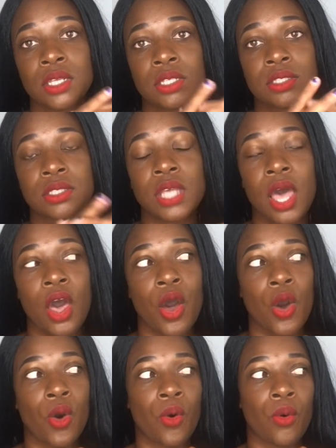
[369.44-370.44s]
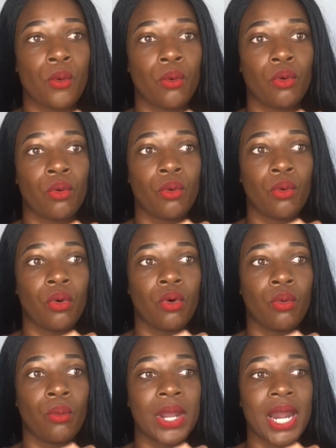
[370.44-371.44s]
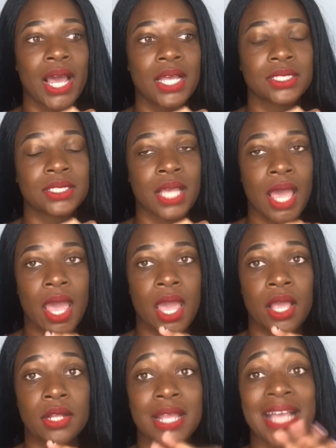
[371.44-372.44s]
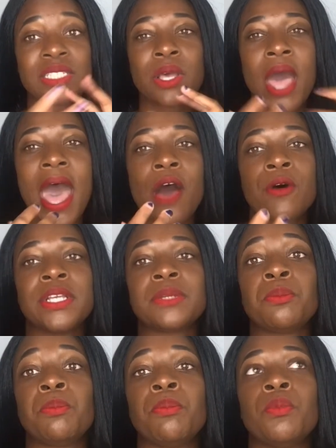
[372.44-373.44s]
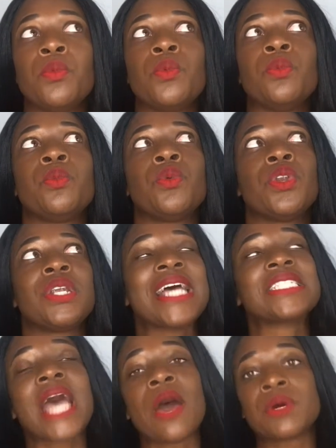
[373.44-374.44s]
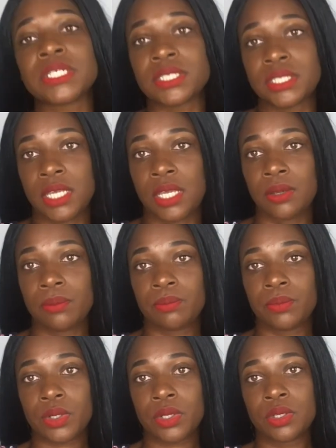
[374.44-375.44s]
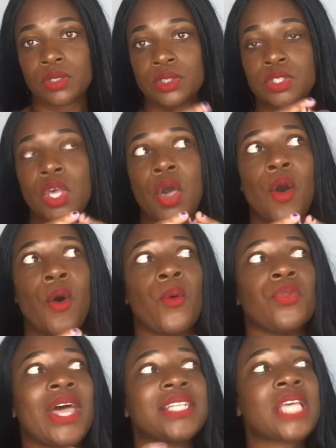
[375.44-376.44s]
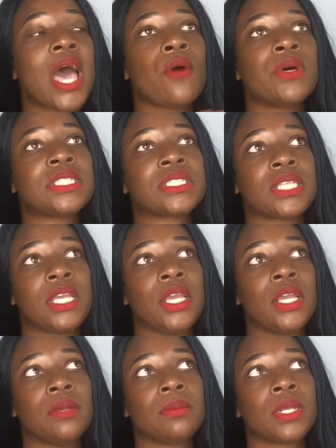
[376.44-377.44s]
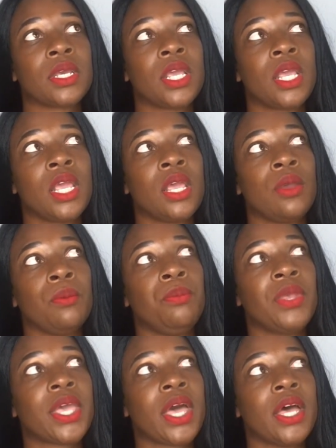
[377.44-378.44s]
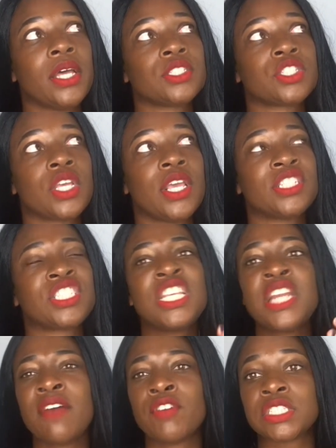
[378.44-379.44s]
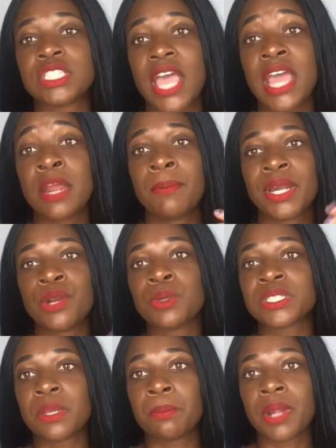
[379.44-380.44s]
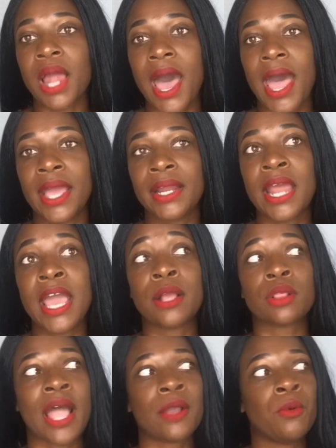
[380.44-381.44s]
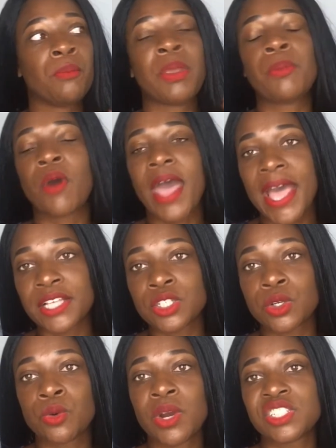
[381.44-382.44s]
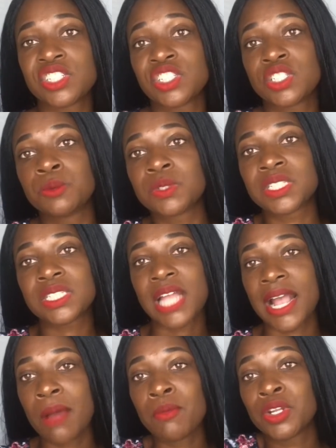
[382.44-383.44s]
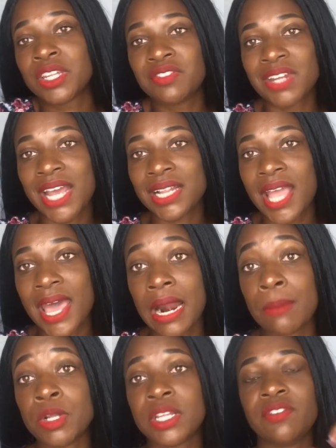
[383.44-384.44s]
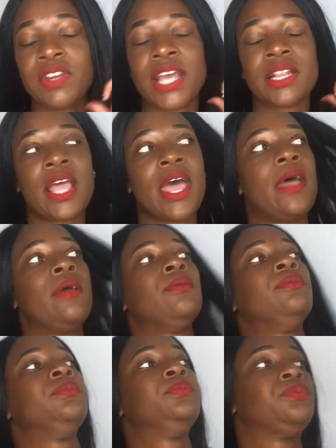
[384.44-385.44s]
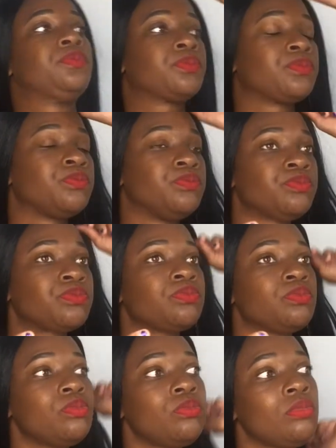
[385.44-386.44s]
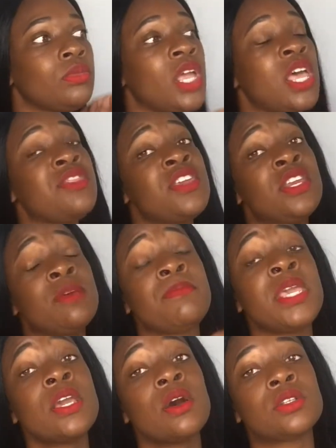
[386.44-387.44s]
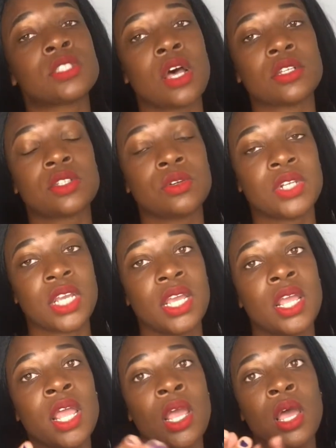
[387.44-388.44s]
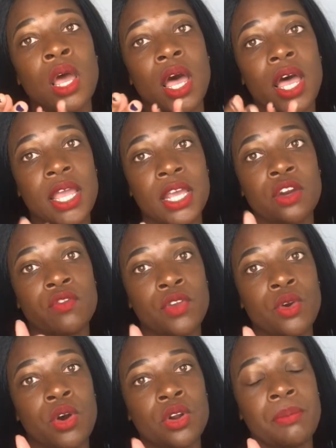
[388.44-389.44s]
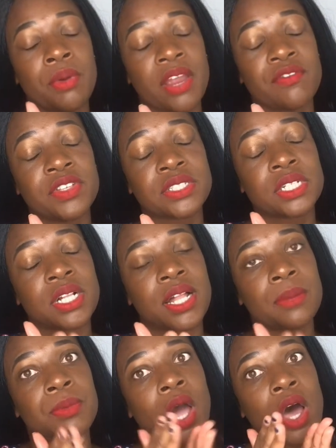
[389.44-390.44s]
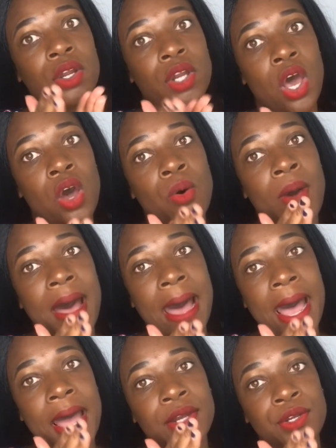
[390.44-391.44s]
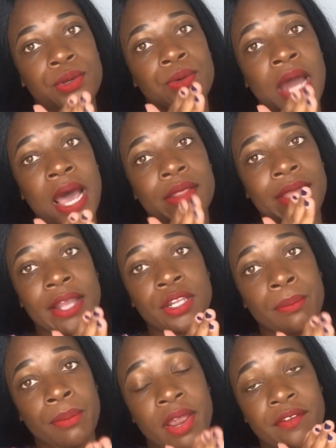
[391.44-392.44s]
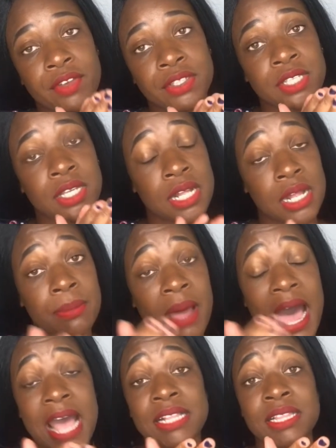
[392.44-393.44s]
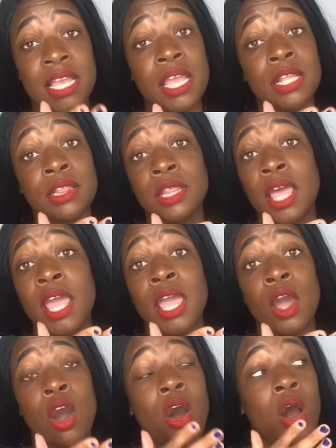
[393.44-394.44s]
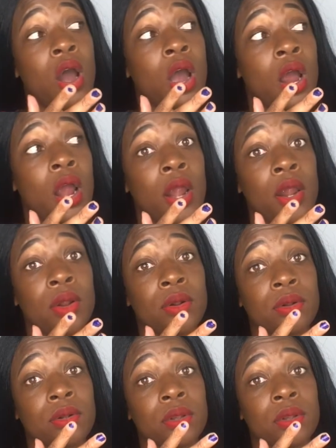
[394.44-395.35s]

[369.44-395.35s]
So when I say that's how it seemed. So that's how it seemed, because she never said it, but it was implied. Like when people asked her questions, she was just like, "I'm gonna leave it at that. I'm gonna leave it at that." And then the Migos also did an interview on the Breakfast Club. Y'all know I do not like the Breakfast Club. I think they are